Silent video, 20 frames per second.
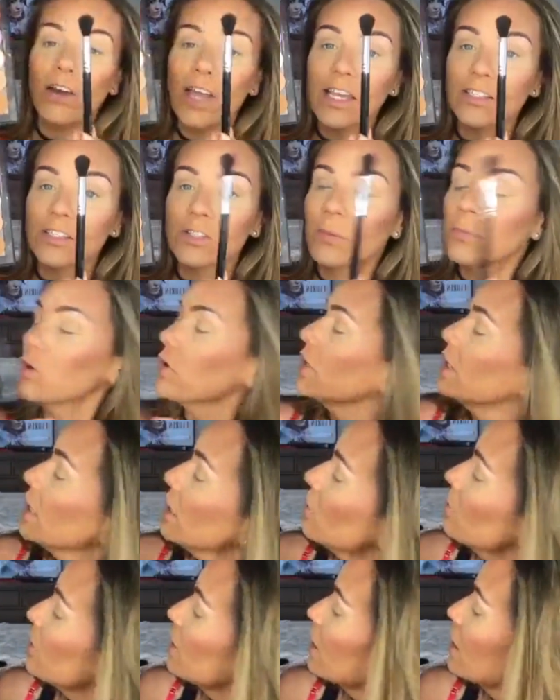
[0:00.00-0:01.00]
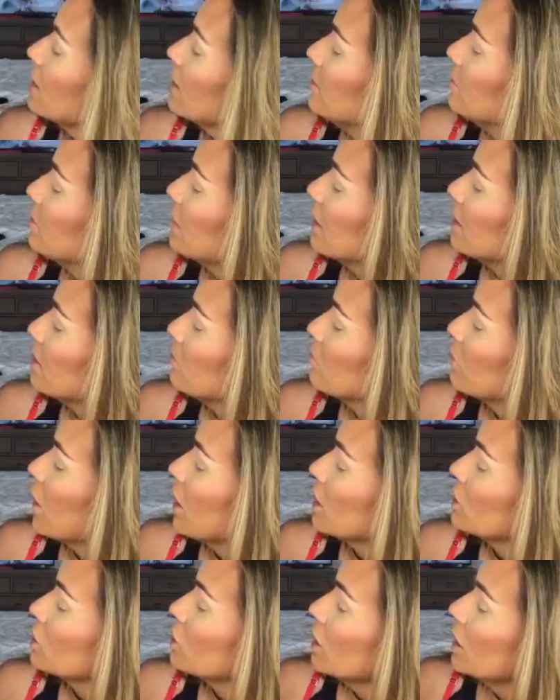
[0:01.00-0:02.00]
Okay, so I'm going in with a clean blending
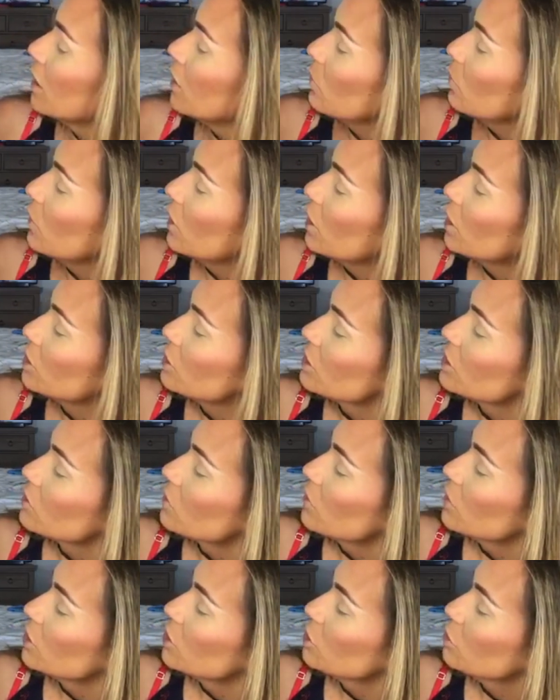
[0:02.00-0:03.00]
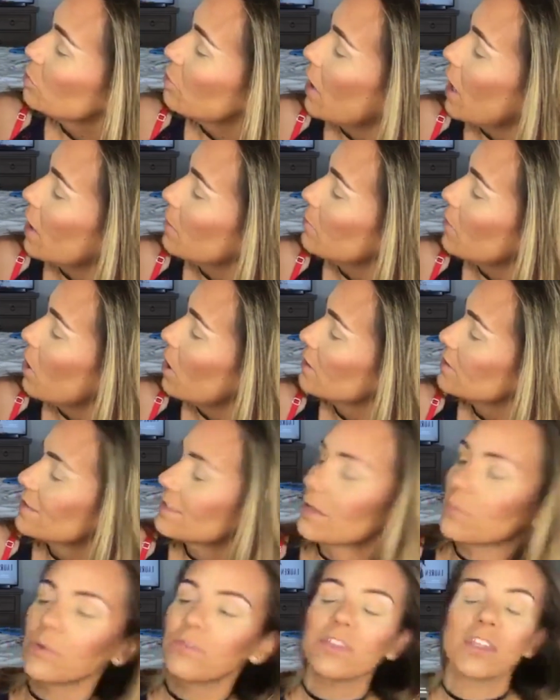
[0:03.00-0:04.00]
brush. We are just going to pop on
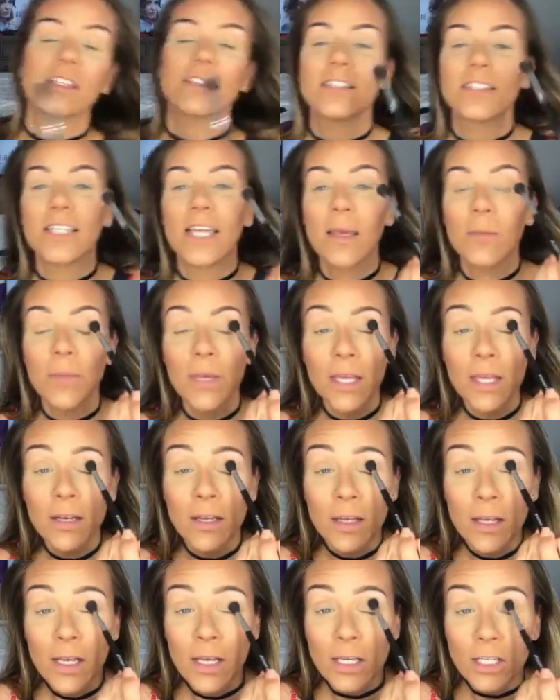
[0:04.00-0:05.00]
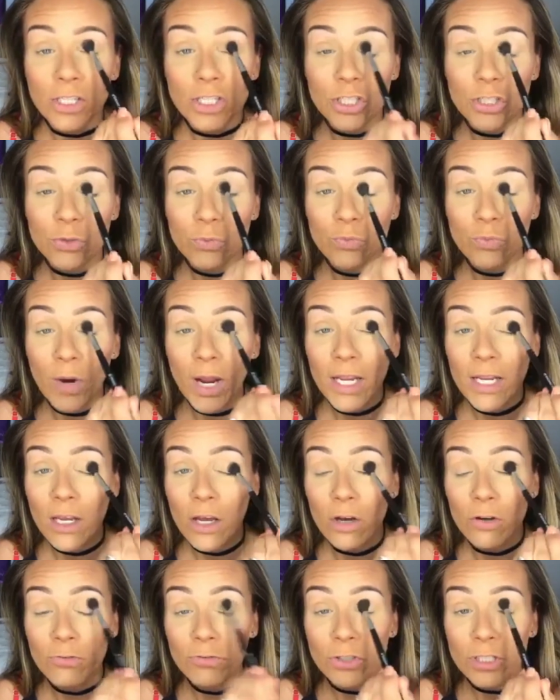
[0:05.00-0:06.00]
some of this Timid just
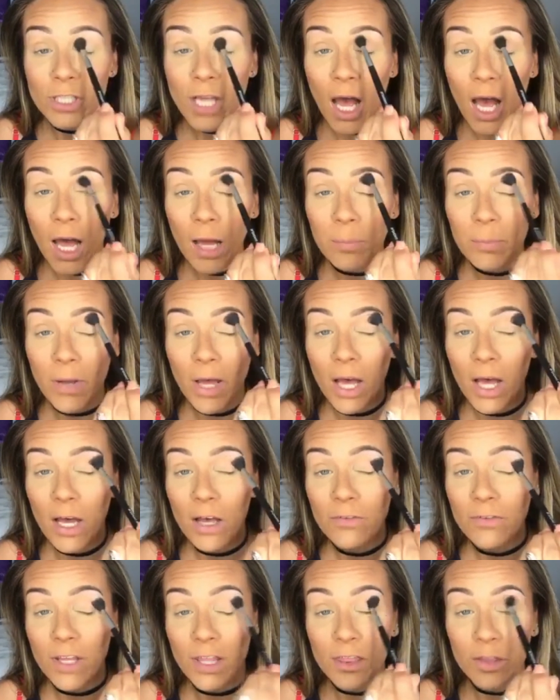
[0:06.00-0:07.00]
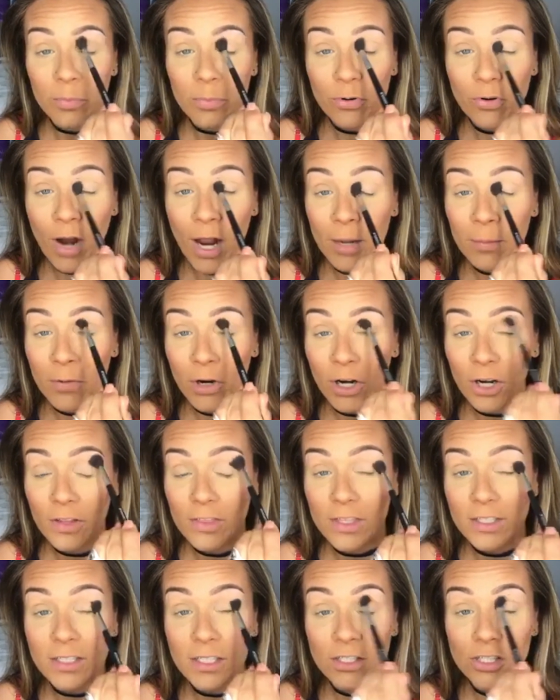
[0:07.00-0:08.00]
right over top of the primer.
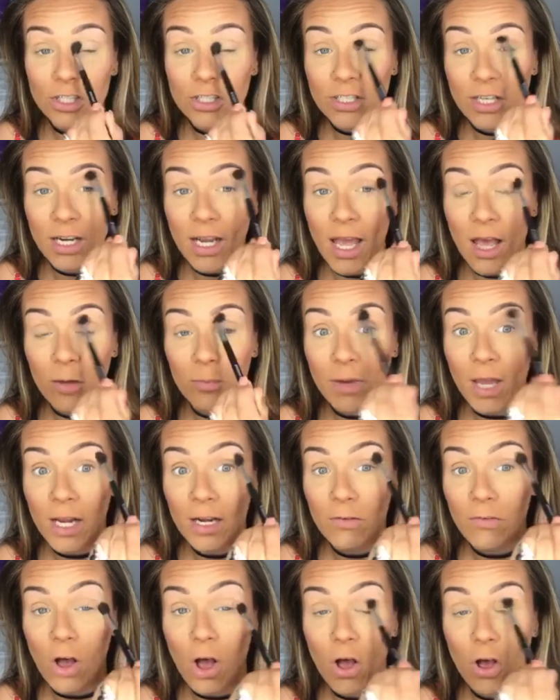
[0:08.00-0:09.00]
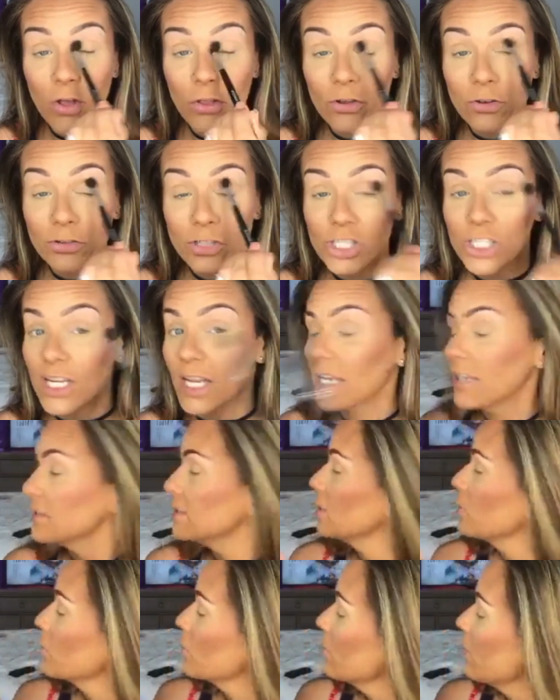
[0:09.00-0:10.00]
This is just gonna help kind of all those shades
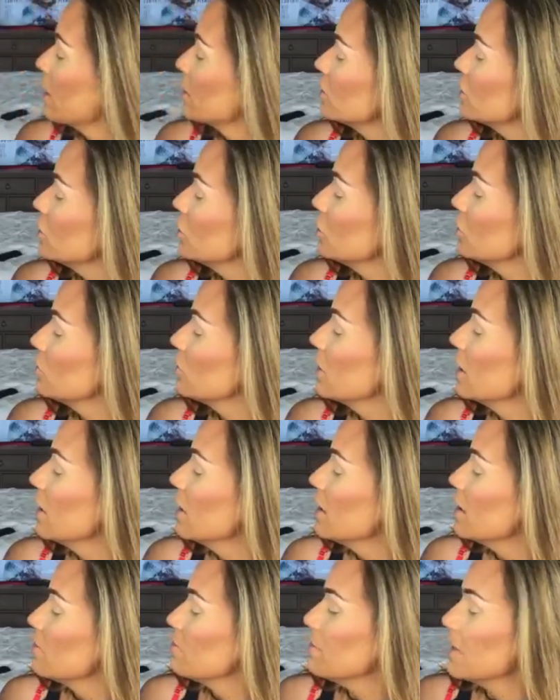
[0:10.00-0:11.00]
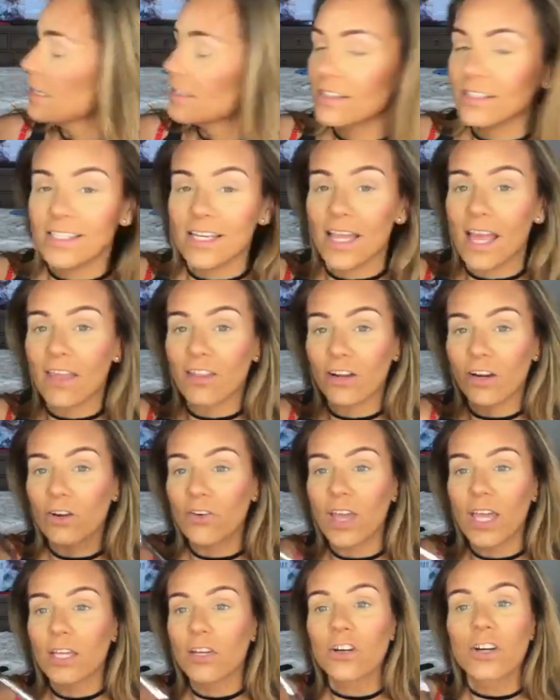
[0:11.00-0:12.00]
that we're about to do mix together.
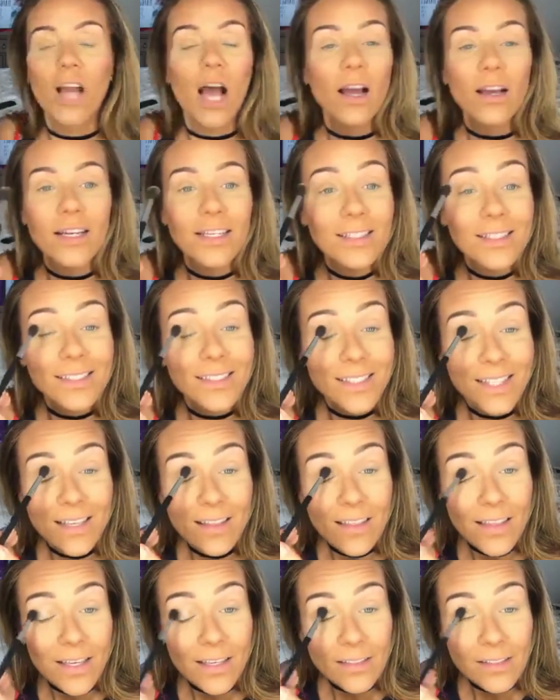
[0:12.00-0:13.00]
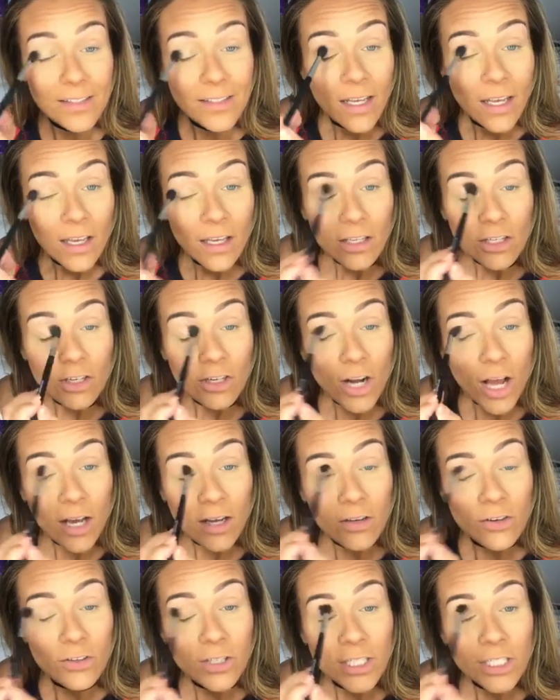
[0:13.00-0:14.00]
Okay, you're not gonna see this. You're
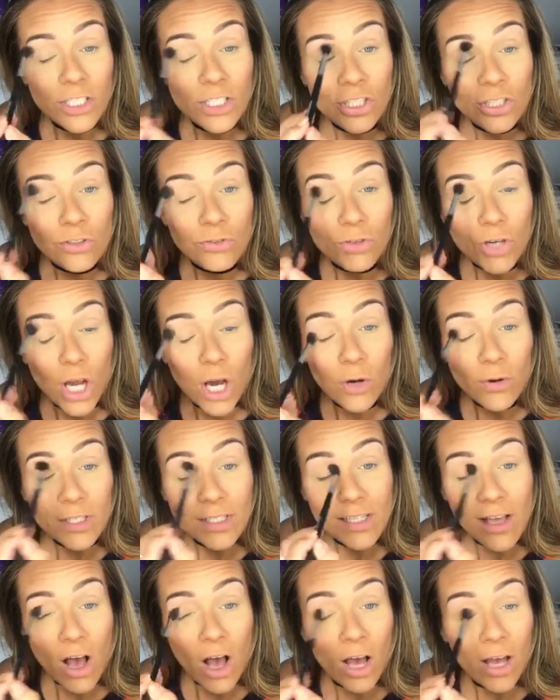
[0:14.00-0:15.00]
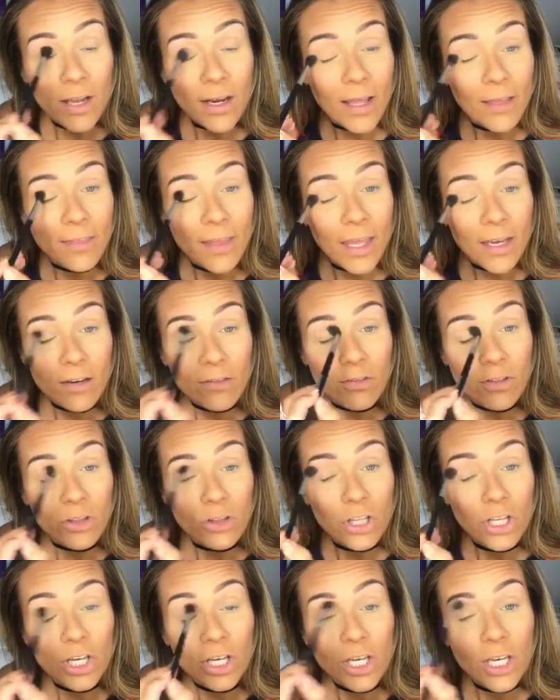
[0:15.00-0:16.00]
not going to know it's on at the end of the
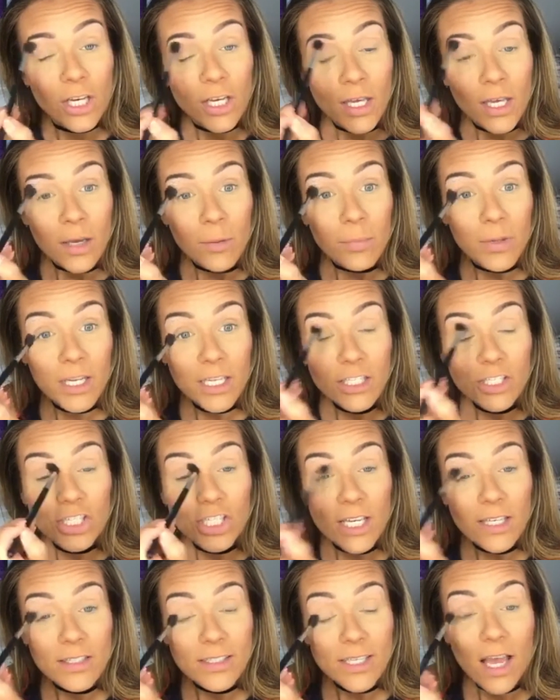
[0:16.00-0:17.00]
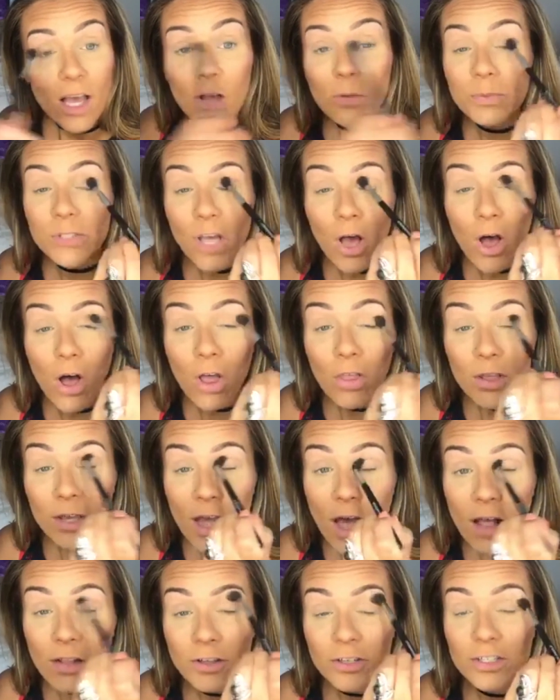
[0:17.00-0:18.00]
look, but it just helps all the
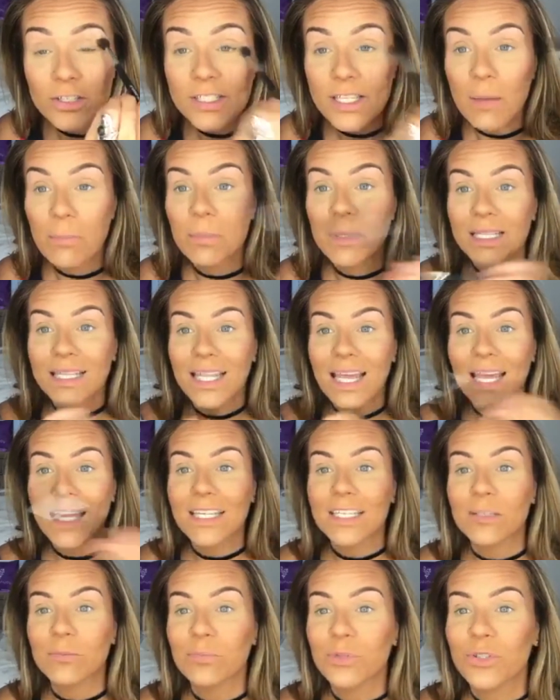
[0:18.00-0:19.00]
colors blend